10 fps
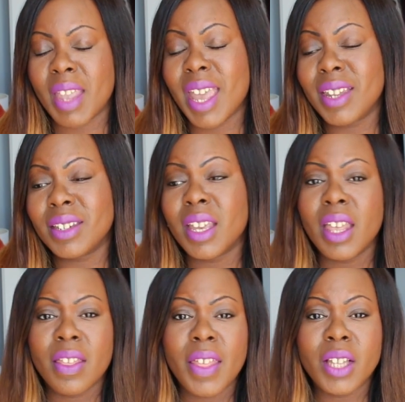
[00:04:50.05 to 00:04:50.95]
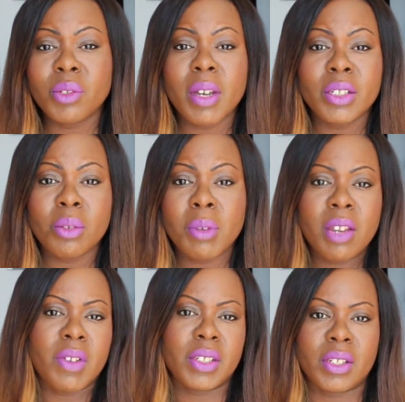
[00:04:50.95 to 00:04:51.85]
And that's why so
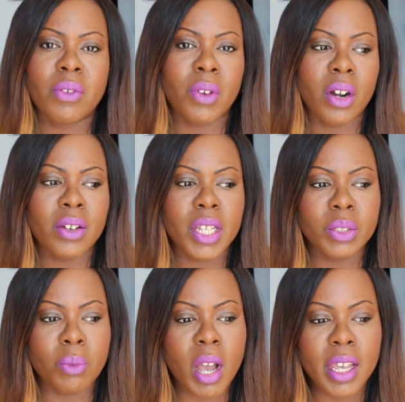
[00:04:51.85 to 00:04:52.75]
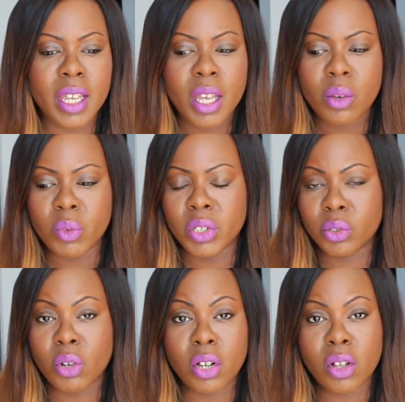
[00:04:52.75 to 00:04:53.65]
many of us suffer. That's why we
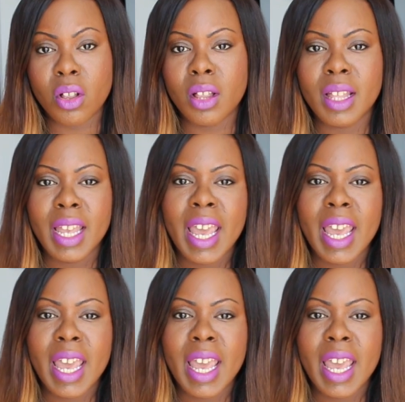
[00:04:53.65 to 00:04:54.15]
struggle.